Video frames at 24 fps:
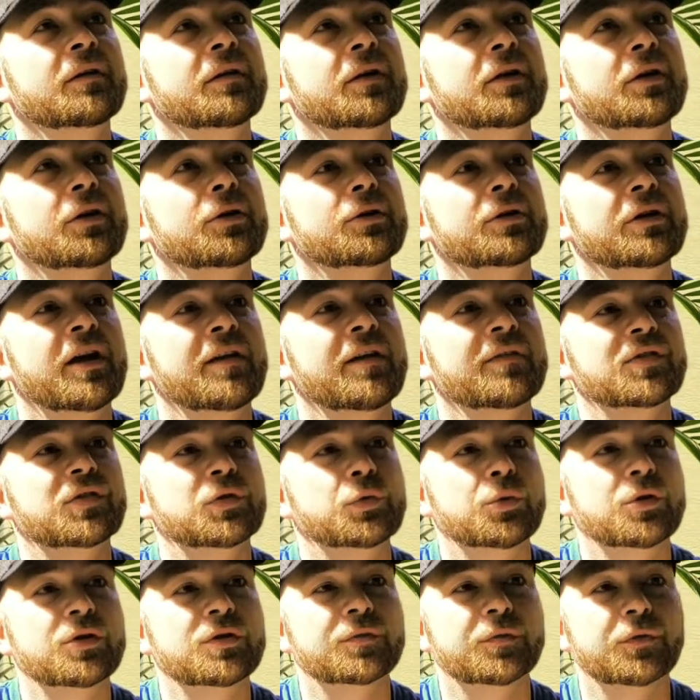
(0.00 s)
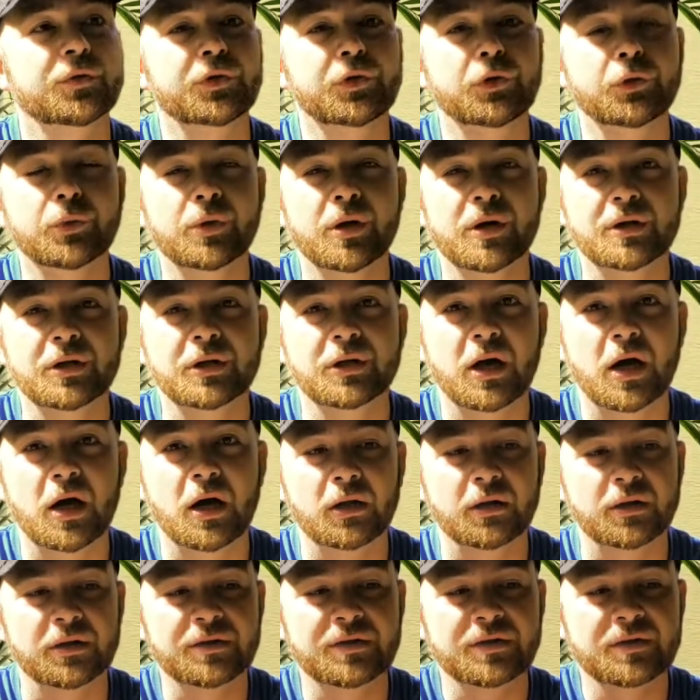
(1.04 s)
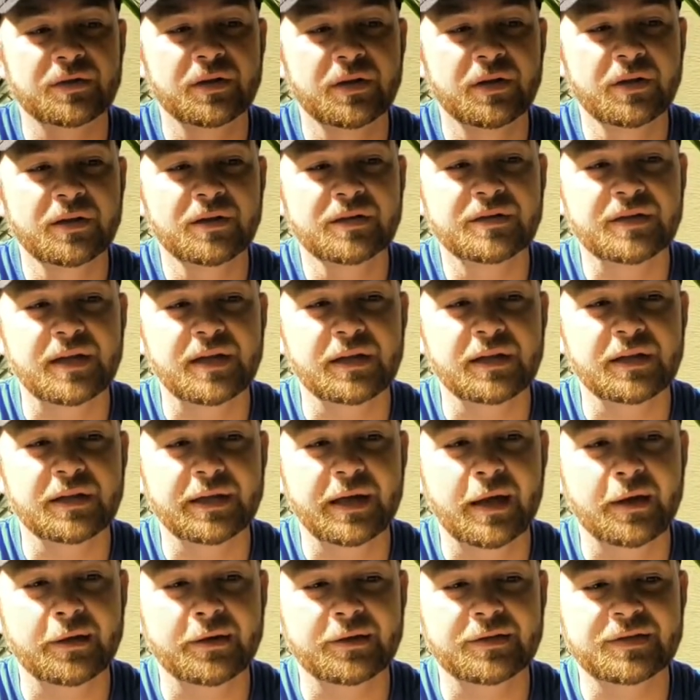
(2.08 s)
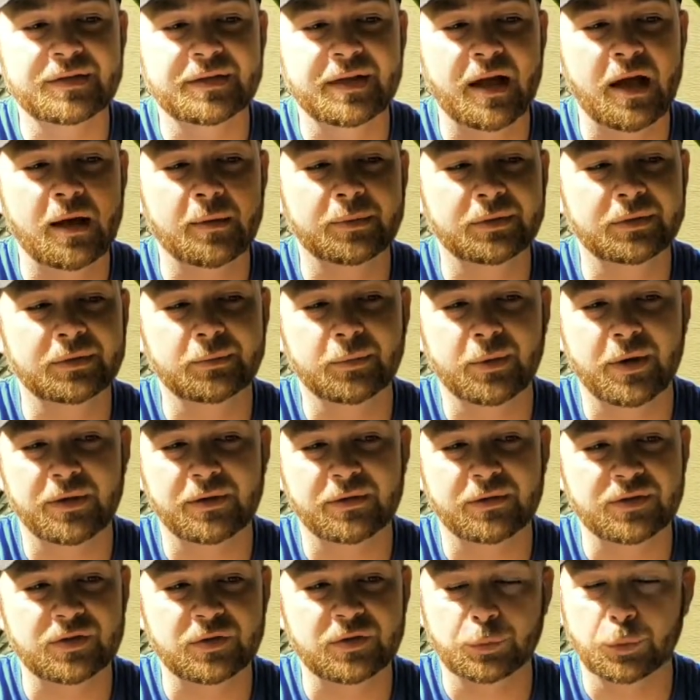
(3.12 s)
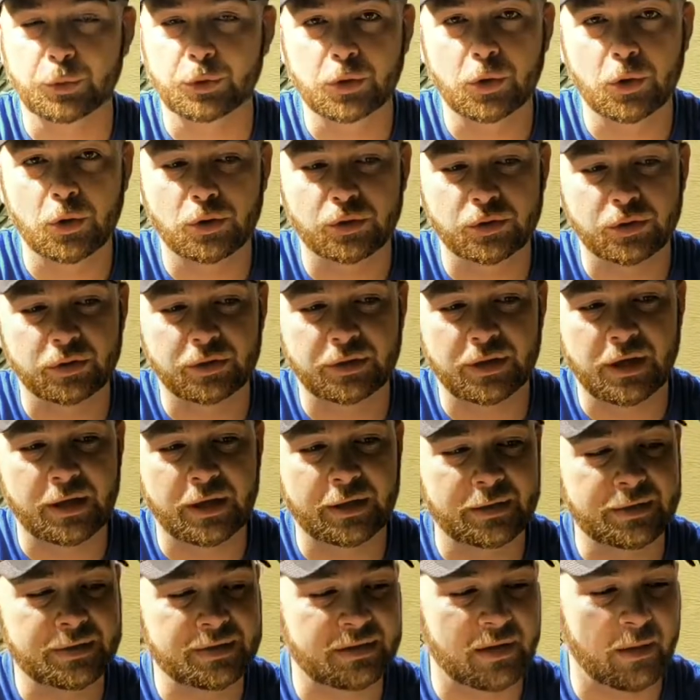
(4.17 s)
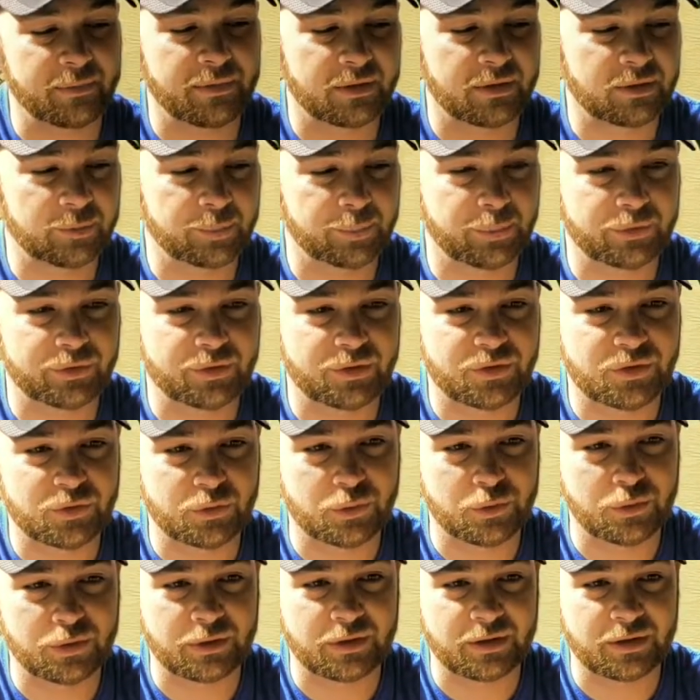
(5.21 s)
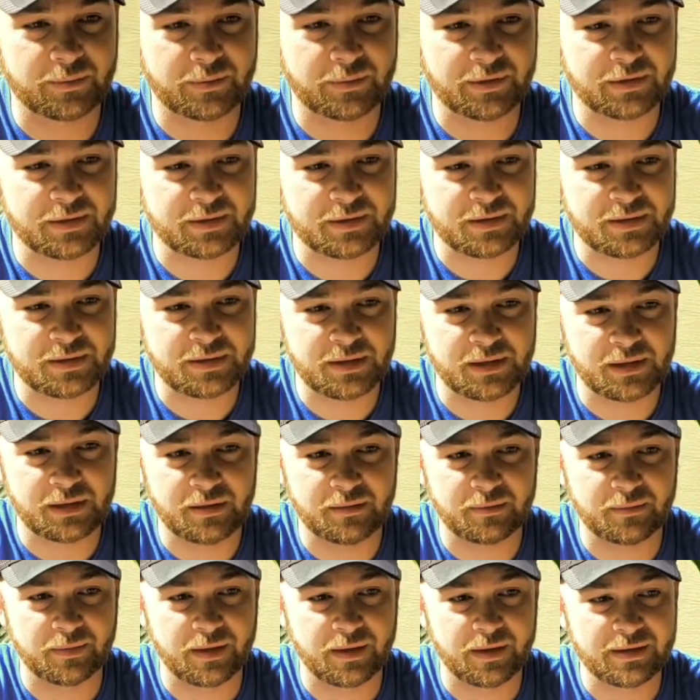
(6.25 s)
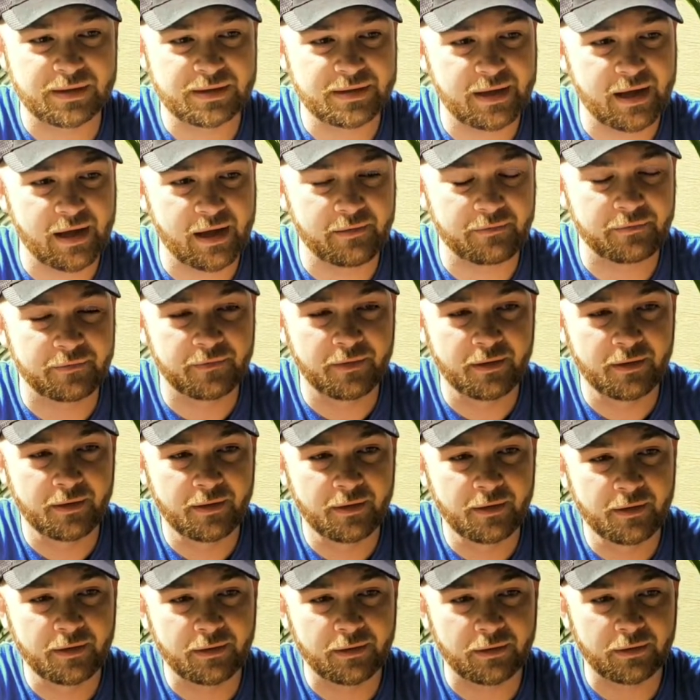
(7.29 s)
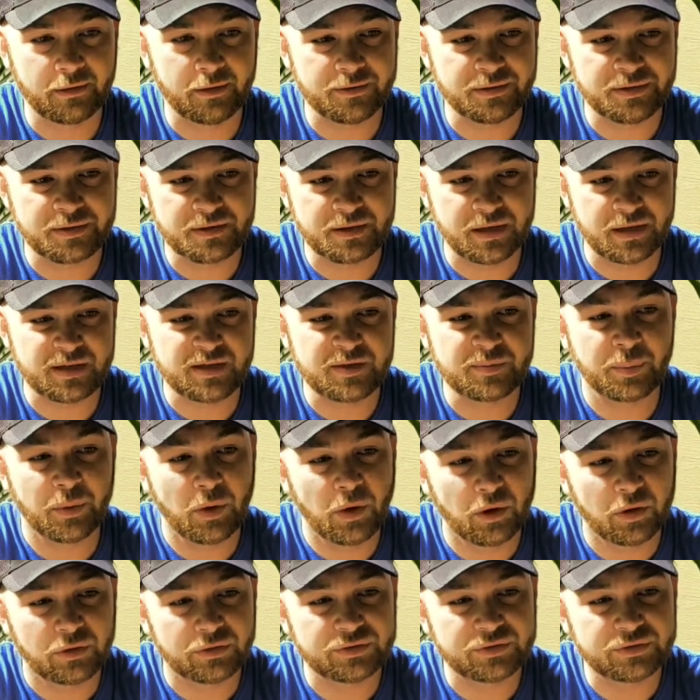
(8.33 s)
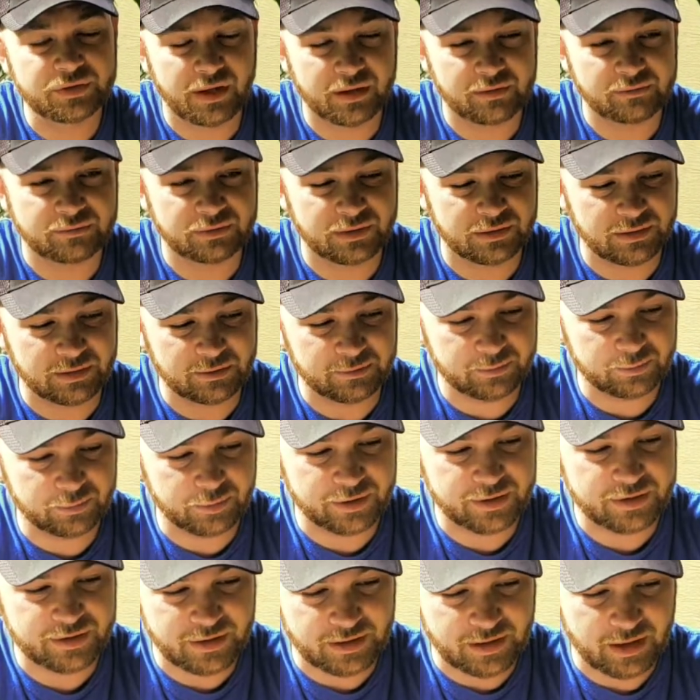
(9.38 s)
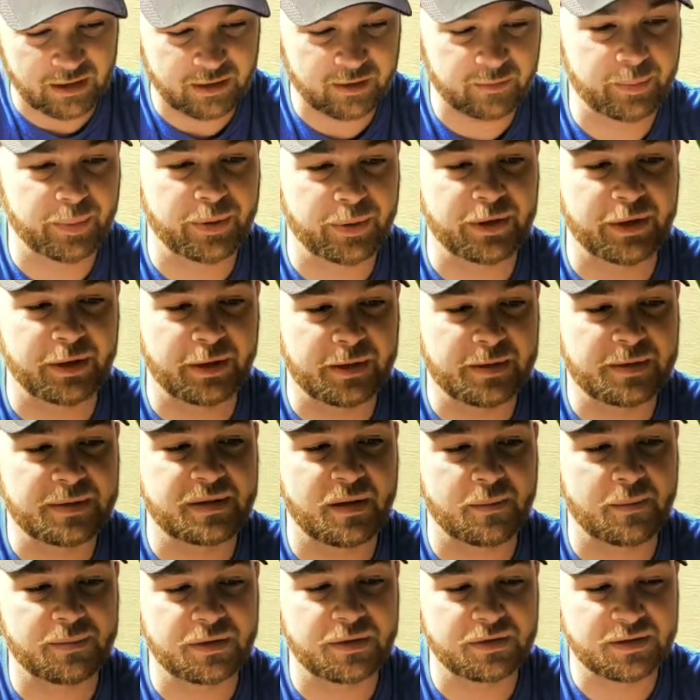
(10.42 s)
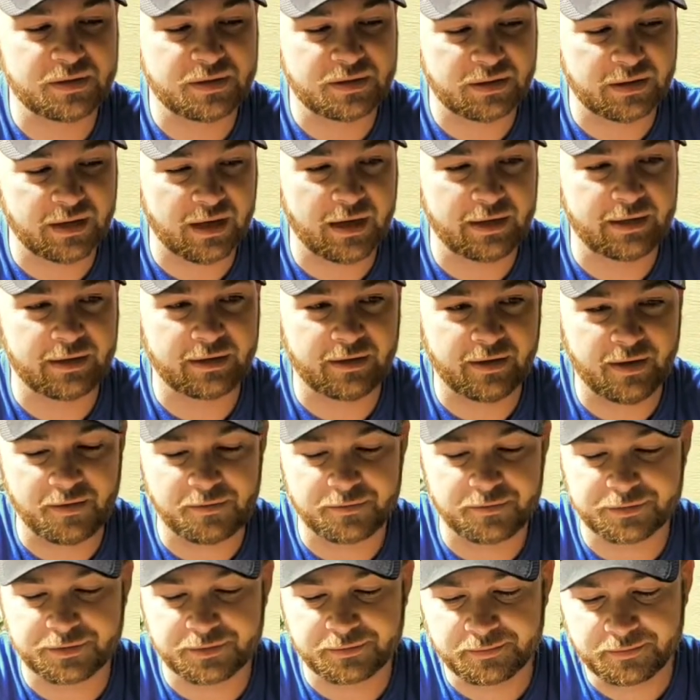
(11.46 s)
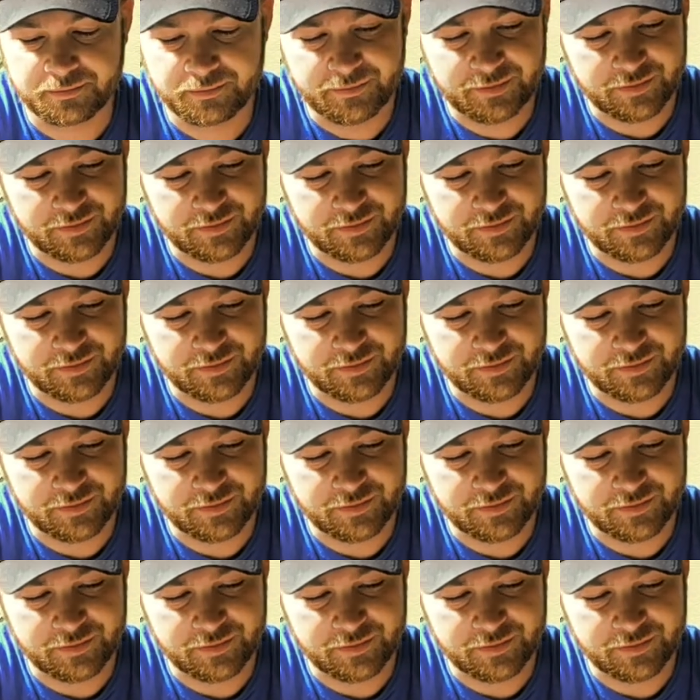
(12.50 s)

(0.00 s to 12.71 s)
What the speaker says: You know, they have swords for $200, sending out a scabbard, whether it's wood core or not. It's something to put the sword in. I mean, this is sitting in my safe, you know, just exposed. I'd really wish that I could put it in something just to kind of cover it.